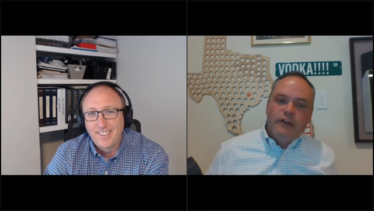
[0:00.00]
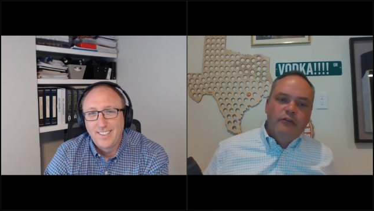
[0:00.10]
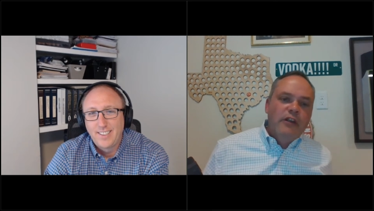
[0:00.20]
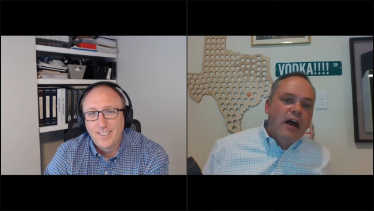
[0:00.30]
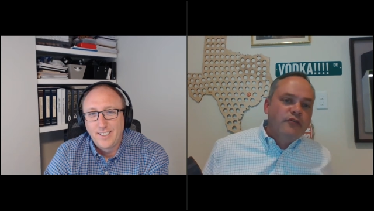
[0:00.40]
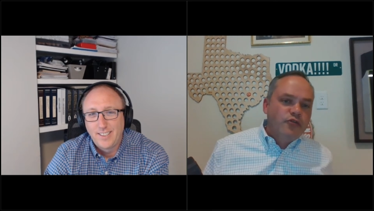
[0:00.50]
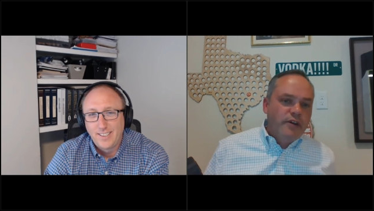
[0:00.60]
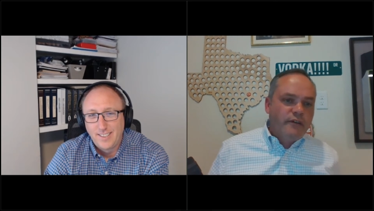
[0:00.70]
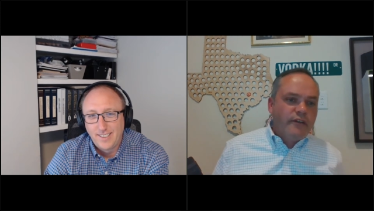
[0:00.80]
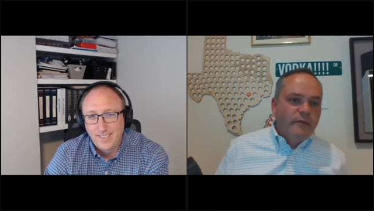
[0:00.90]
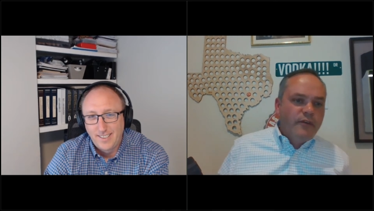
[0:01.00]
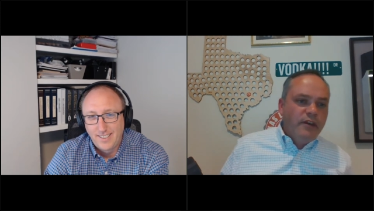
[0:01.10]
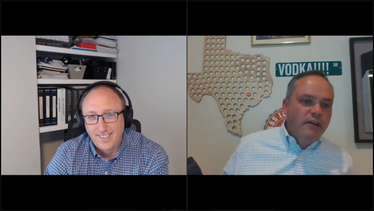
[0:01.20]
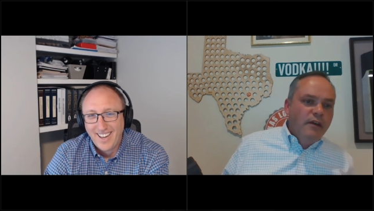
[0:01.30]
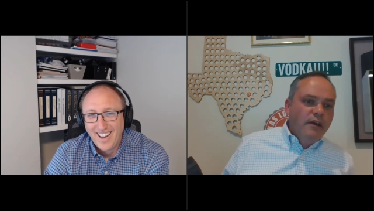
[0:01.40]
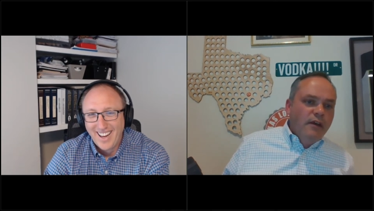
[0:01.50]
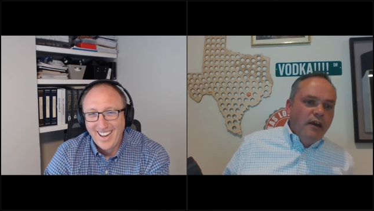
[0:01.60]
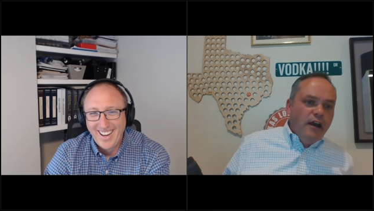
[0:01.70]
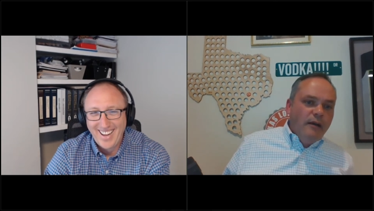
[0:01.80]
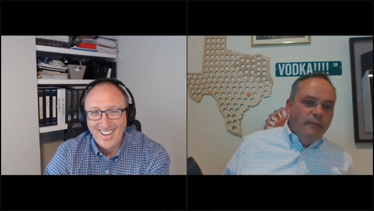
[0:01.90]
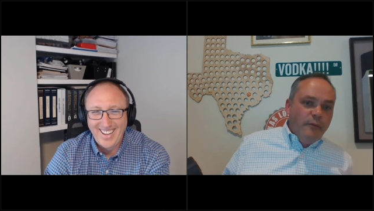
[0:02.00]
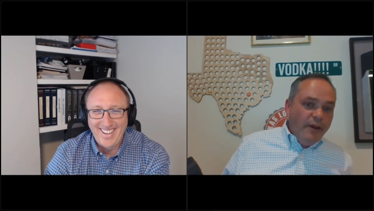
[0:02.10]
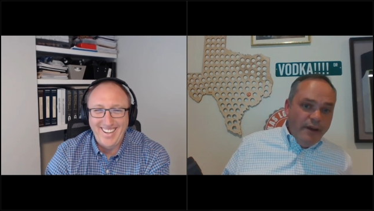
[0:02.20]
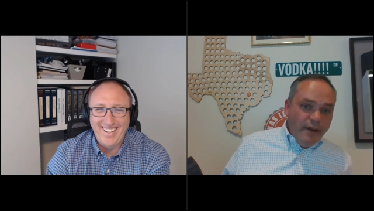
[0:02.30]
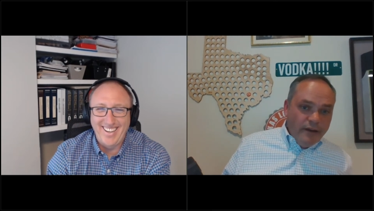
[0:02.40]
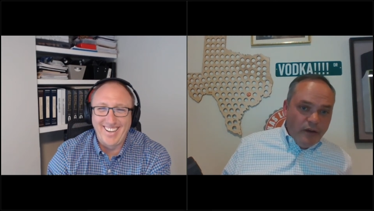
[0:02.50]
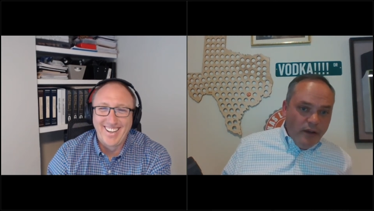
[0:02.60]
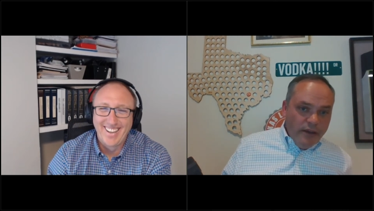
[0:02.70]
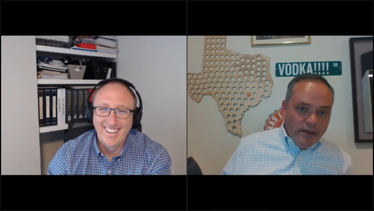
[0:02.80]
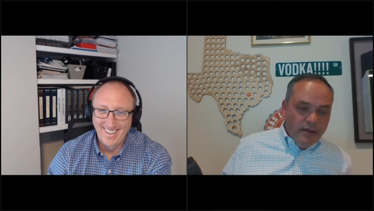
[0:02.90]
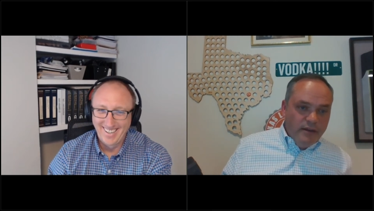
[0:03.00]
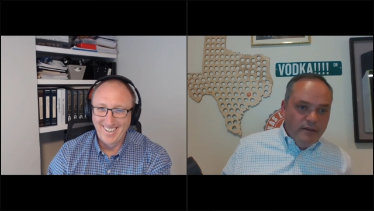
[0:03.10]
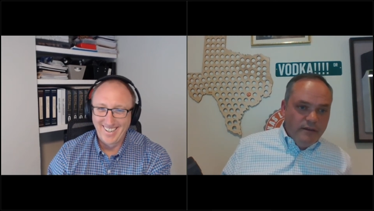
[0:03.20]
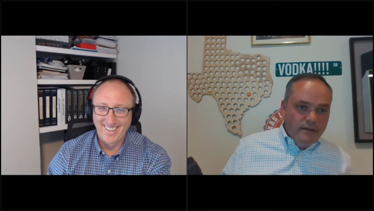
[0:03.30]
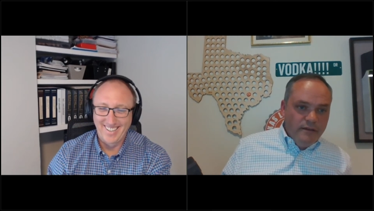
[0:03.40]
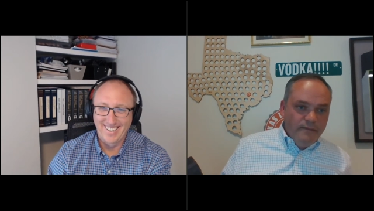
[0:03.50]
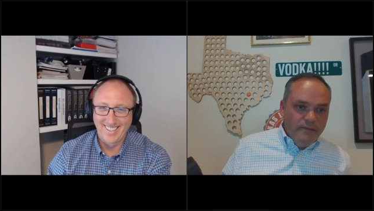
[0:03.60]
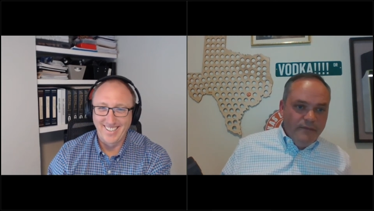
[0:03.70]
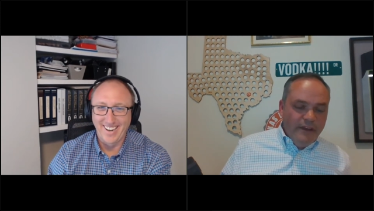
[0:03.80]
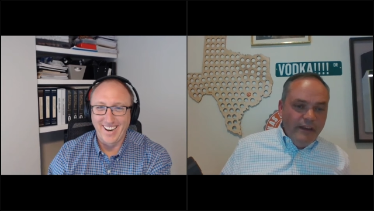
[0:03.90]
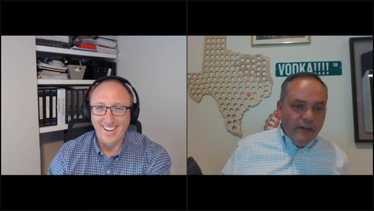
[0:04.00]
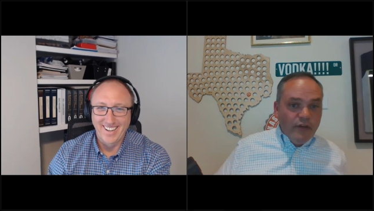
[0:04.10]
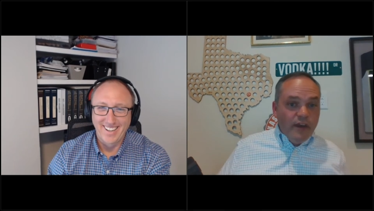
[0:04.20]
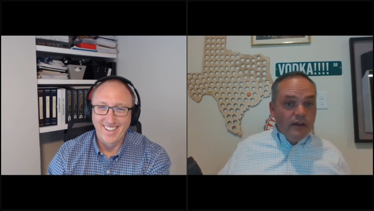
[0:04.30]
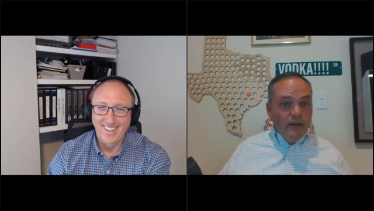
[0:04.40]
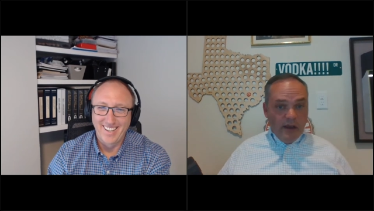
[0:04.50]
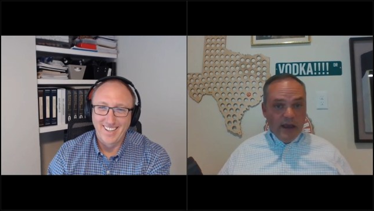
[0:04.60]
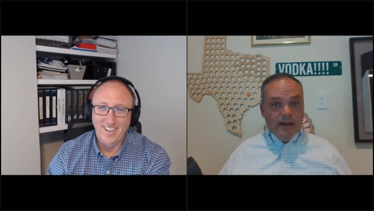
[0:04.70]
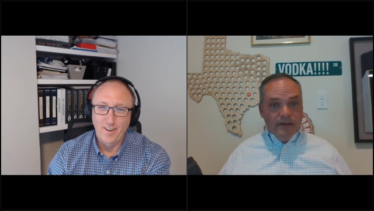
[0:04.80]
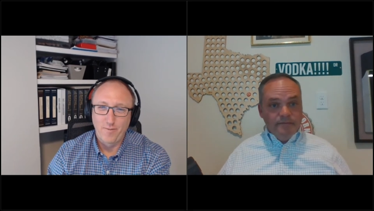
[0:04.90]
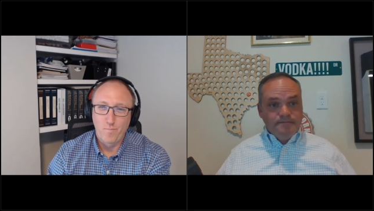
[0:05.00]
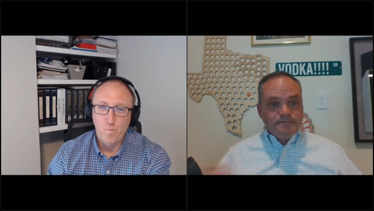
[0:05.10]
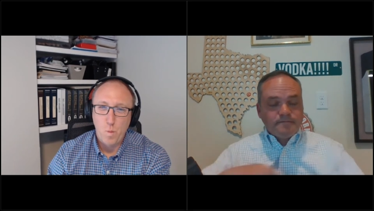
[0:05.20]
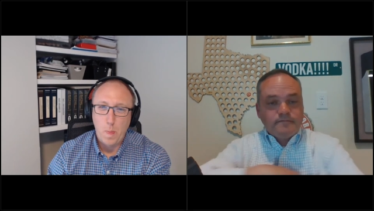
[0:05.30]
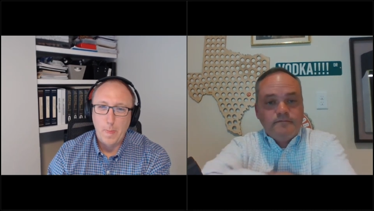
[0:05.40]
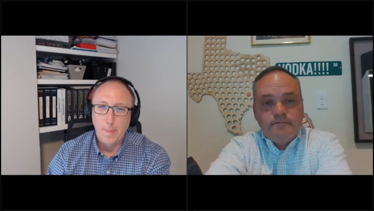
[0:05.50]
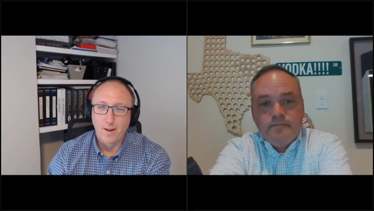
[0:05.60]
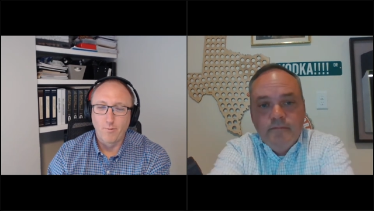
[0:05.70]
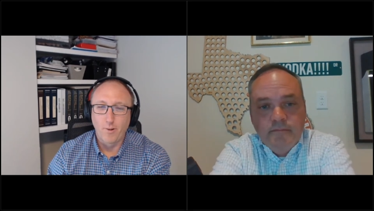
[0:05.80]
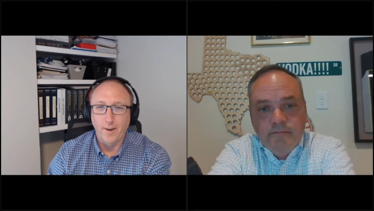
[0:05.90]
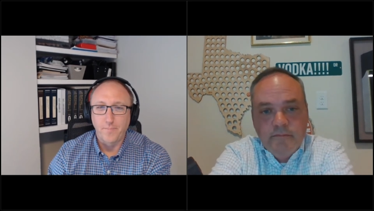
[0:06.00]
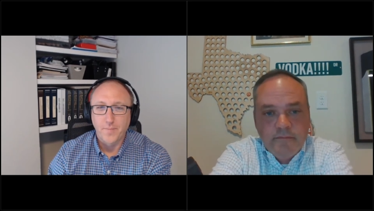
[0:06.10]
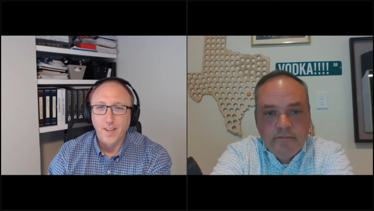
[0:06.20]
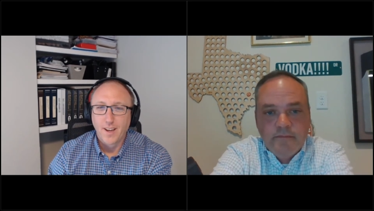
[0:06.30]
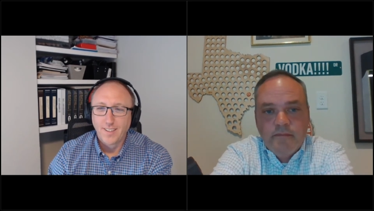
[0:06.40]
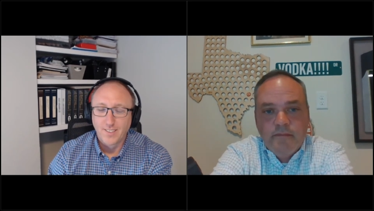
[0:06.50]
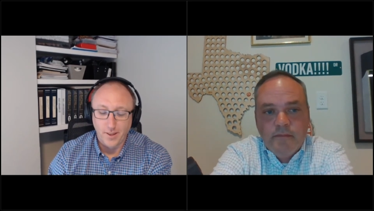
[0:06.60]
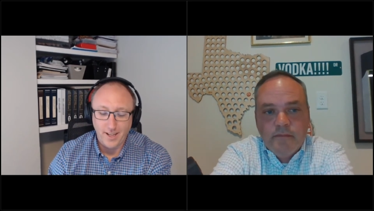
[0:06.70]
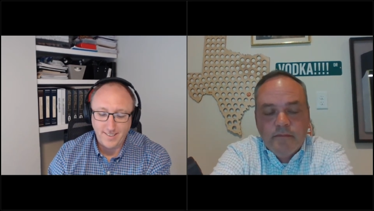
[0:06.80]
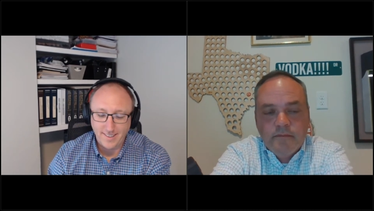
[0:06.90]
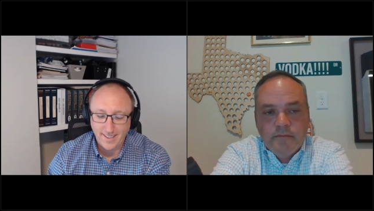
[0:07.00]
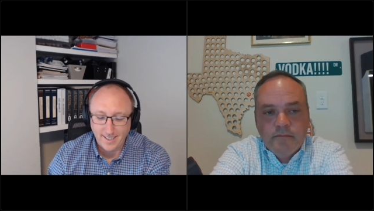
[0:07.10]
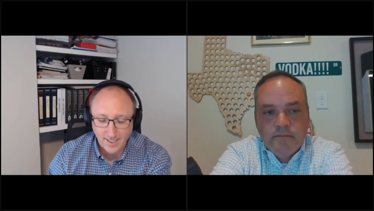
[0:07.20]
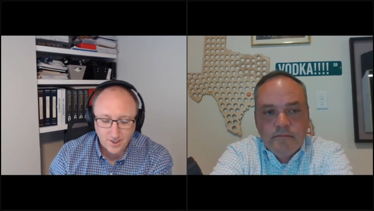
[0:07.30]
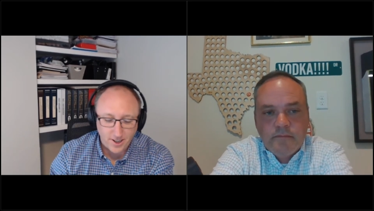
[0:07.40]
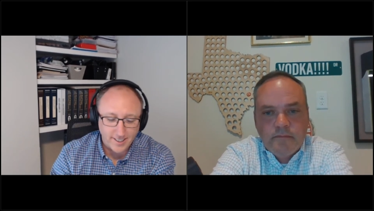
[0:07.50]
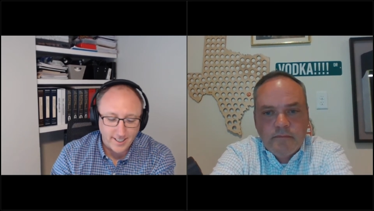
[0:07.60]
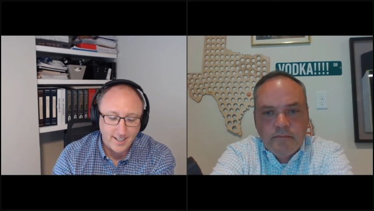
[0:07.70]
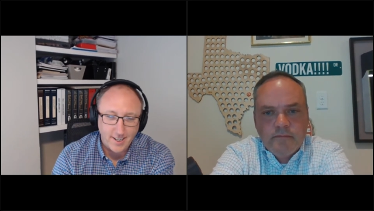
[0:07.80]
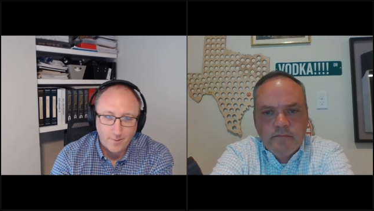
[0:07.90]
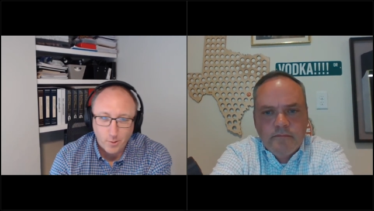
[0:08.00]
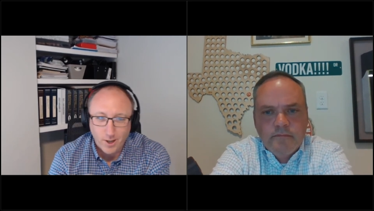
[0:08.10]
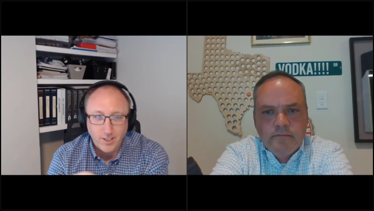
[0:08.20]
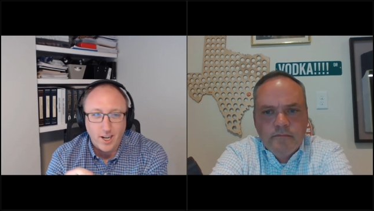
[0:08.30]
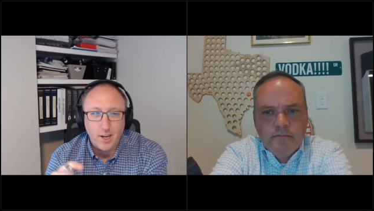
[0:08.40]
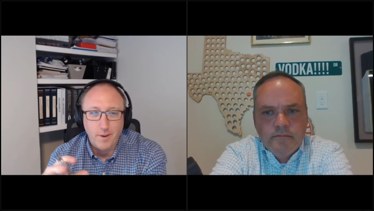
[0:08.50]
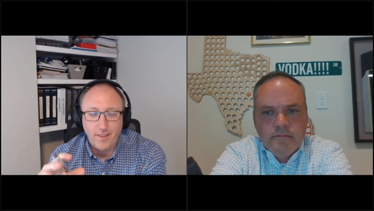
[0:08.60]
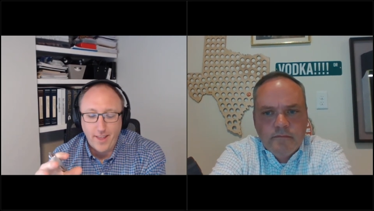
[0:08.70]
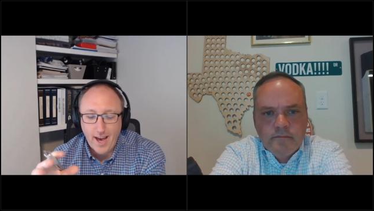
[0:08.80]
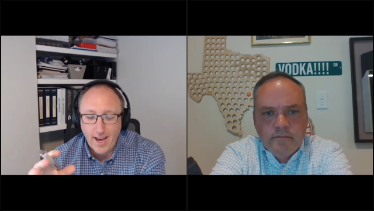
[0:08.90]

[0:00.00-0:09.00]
Speaker 1: to do laundry or something," um, they're probably not going to call you again. Yeah. At least go take a look.
Speaker 2: Right. So that's that's interesting. I definitely want to talk about